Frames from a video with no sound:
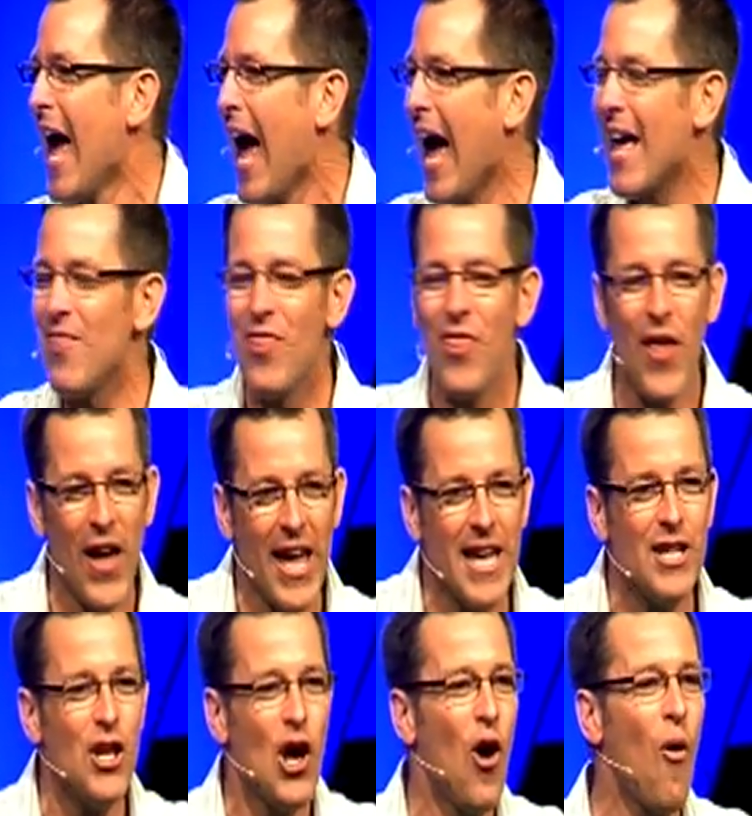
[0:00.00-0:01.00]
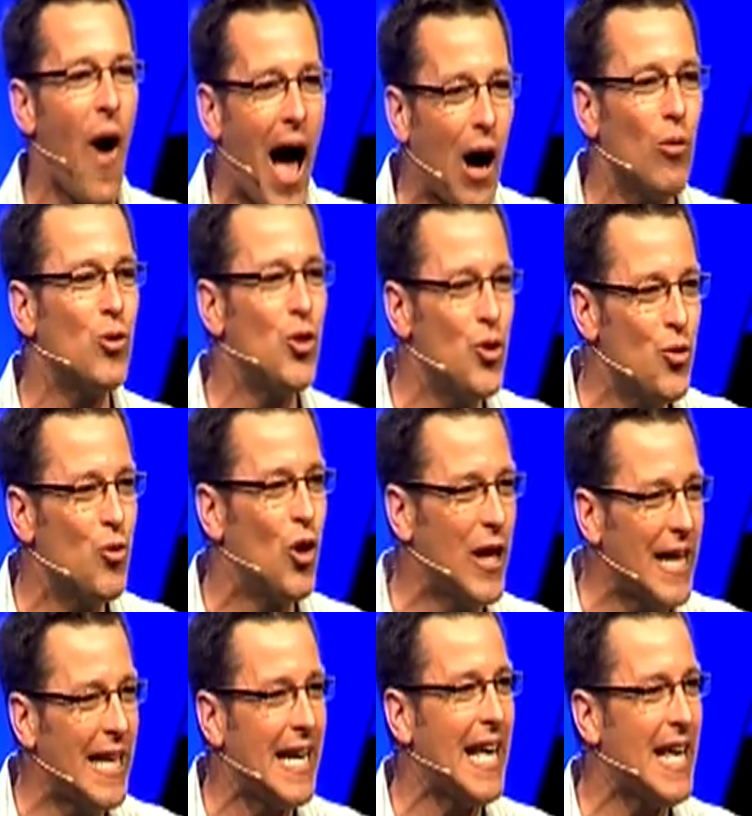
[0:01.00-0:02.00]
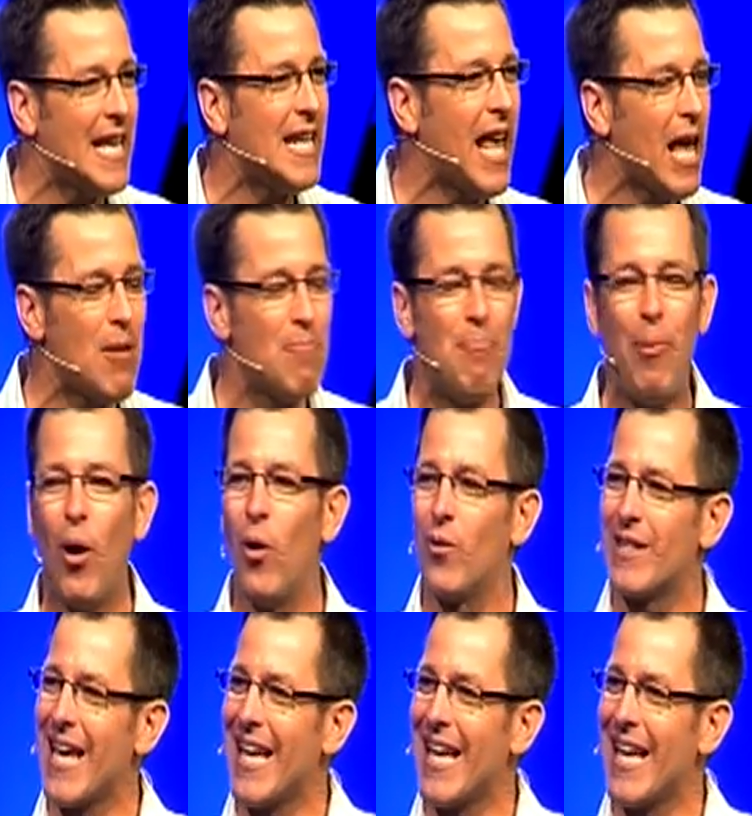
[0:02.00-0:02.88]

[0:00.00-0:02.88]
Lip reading: And they know how to get in a boat